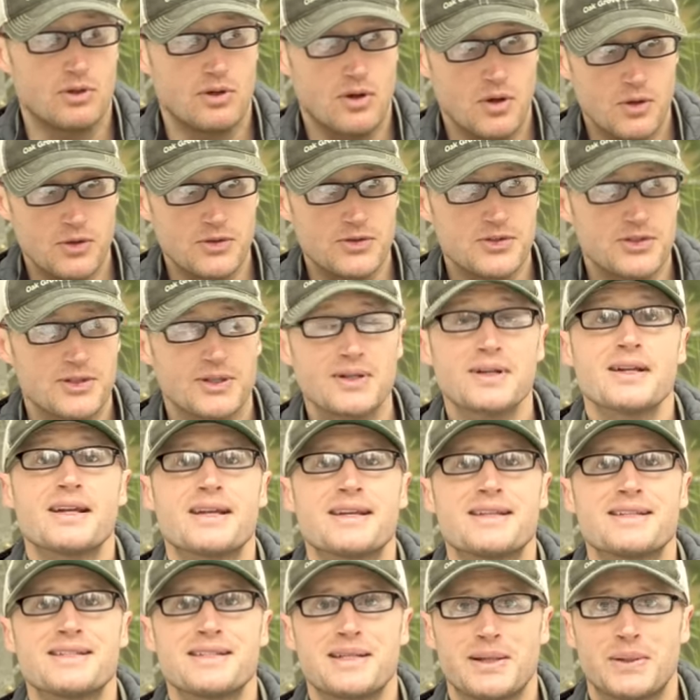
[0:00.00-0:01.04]
holster
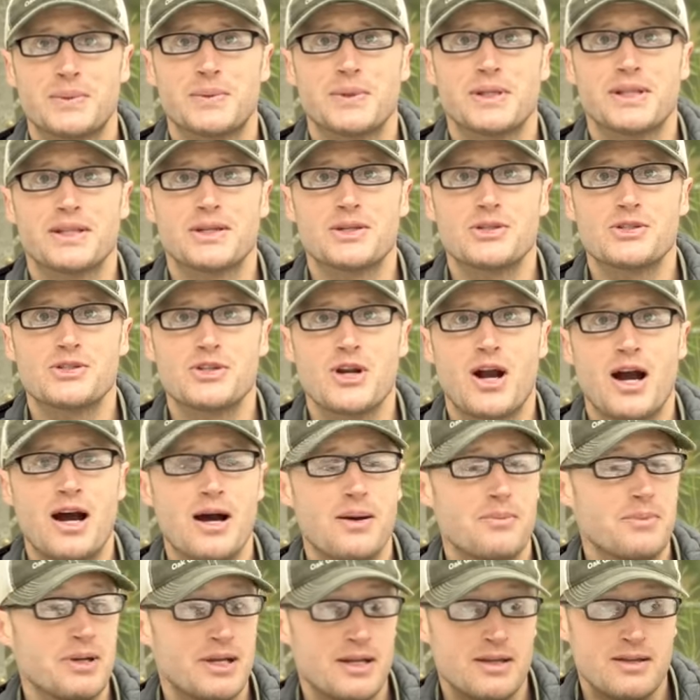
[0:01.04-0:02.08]
did a really good
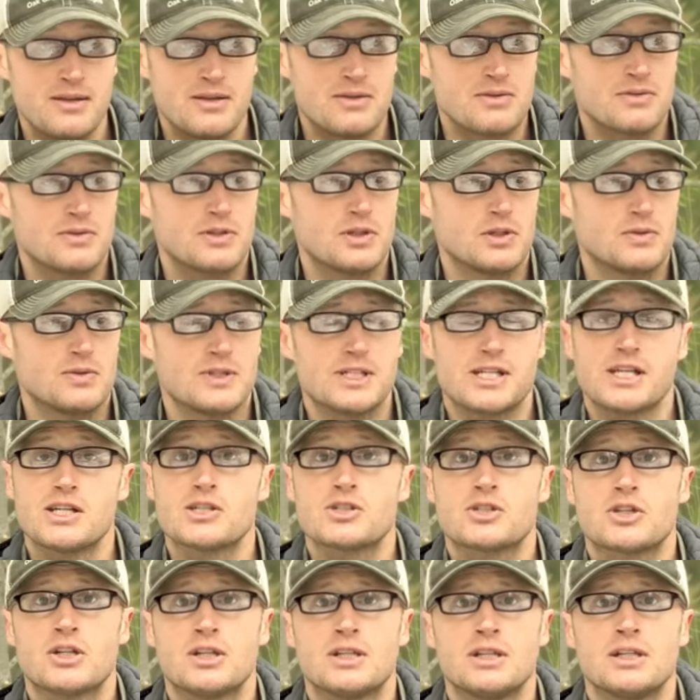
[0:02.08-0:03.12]
job, good
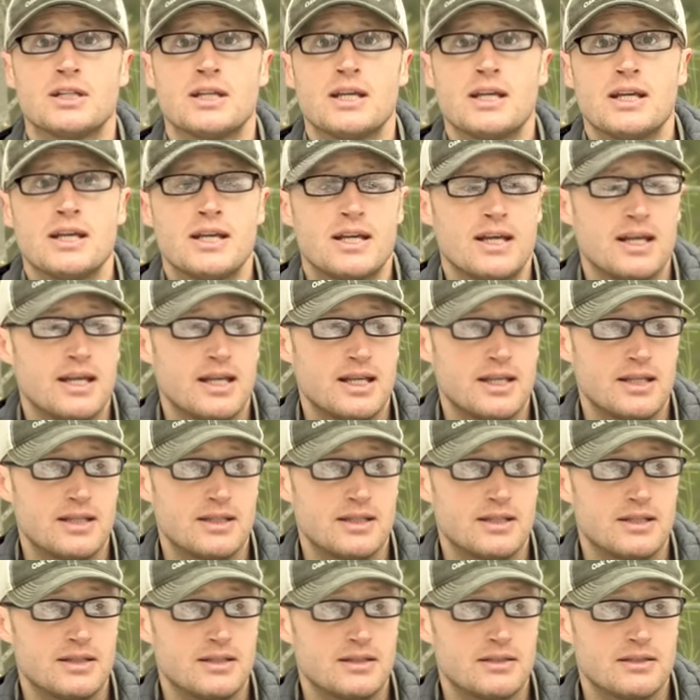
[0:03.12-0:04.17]
retention,
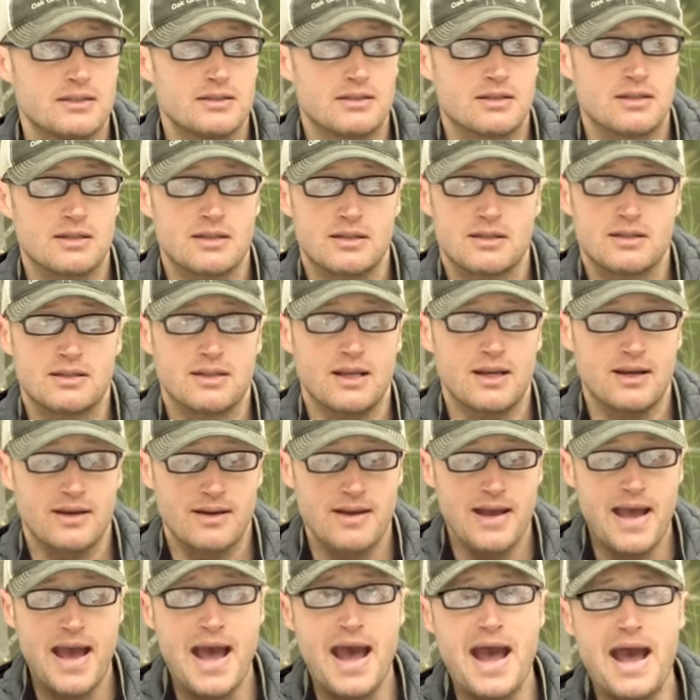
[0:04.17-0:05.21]
and yeah,
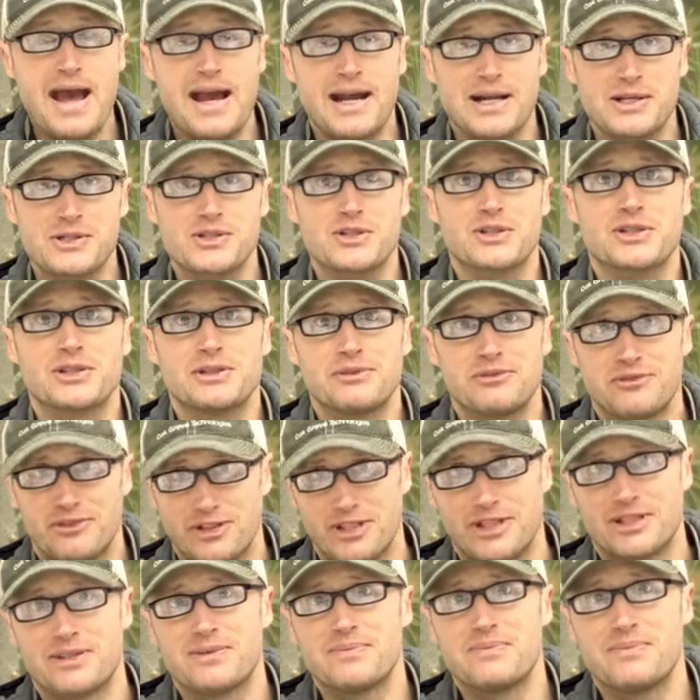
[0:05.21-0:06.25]
actually
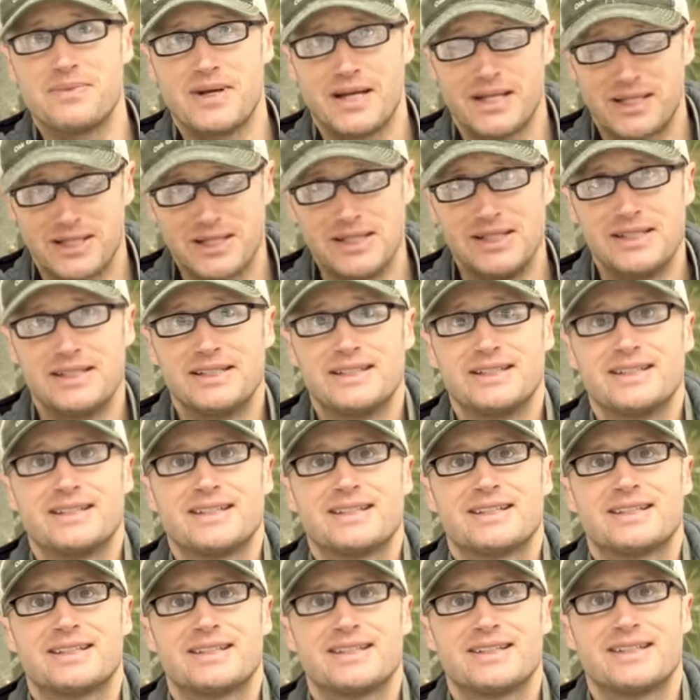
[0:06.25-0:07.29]
fit my
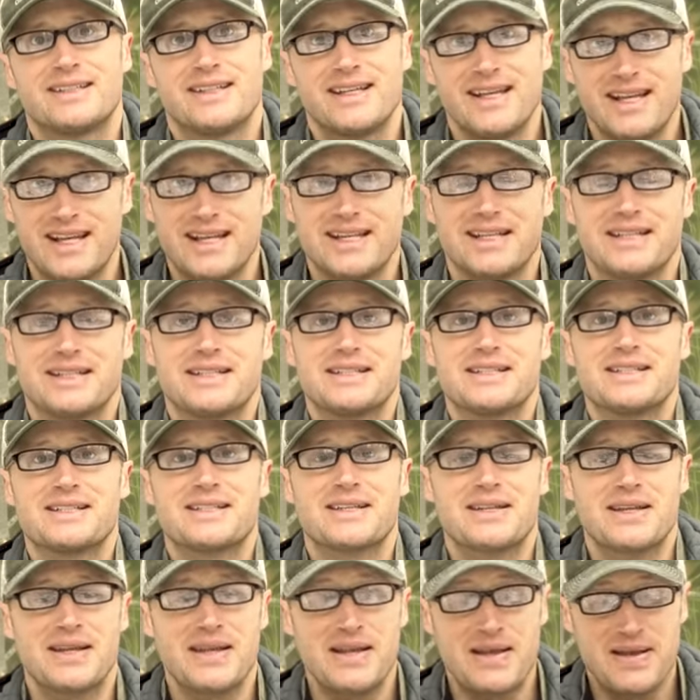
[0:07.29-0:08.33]
gun and
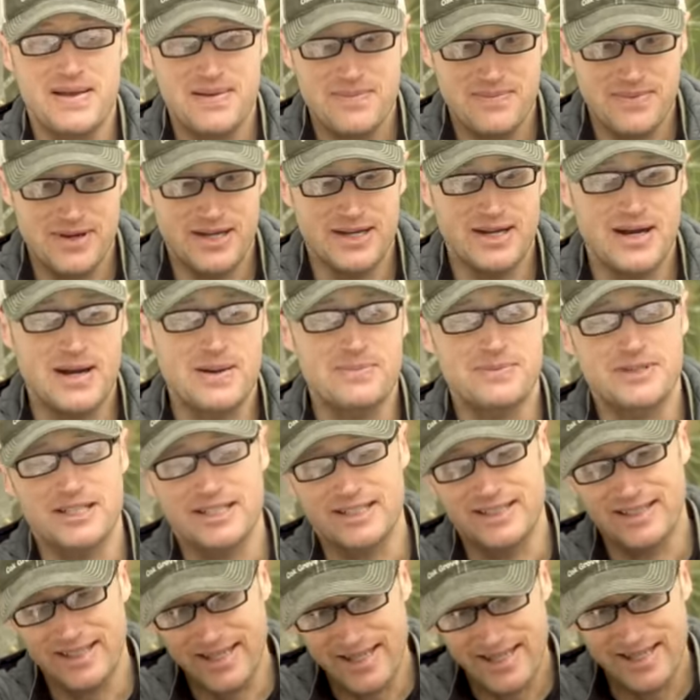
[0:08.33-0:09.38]
my
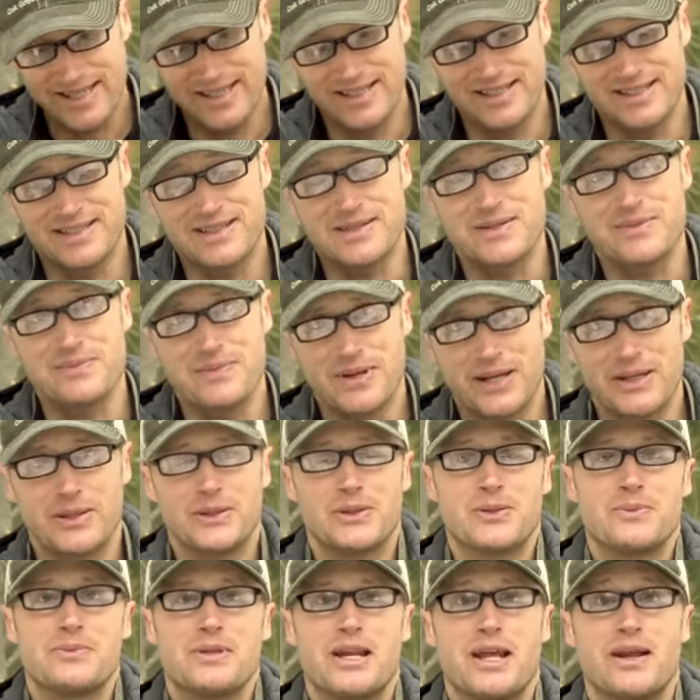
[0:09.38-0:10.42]
optic and my
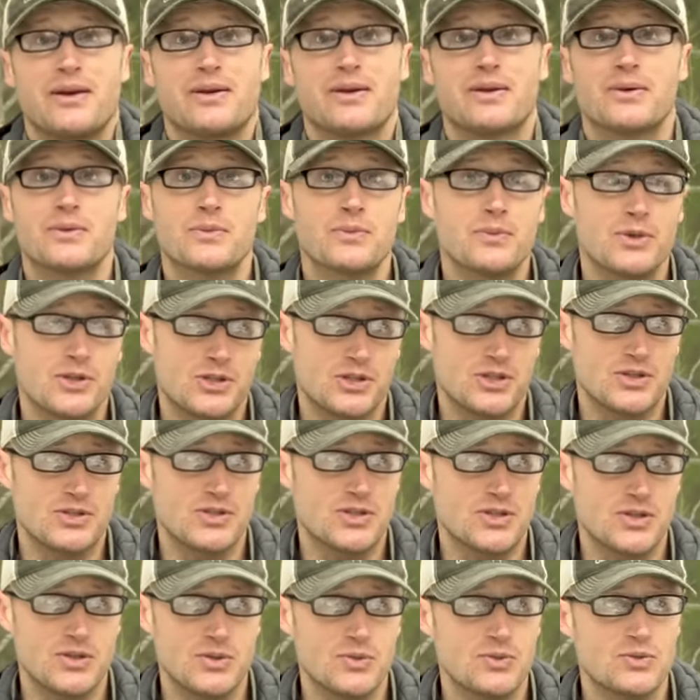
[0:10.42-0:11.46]
illuminator, which is
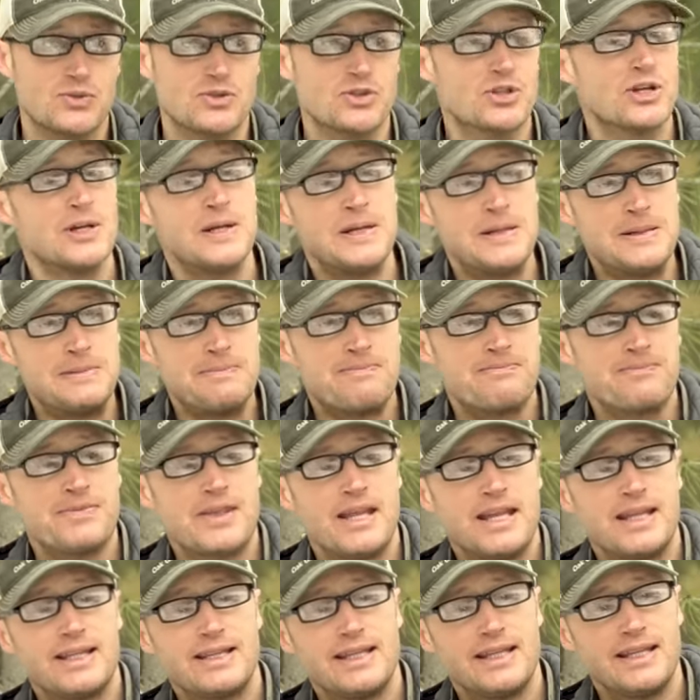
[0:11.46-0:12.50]
huge.
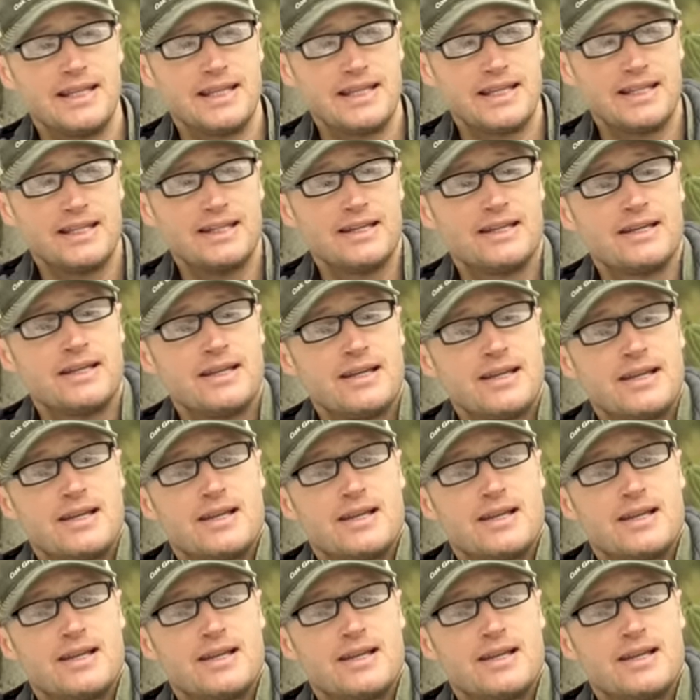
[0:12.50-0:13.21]
And then,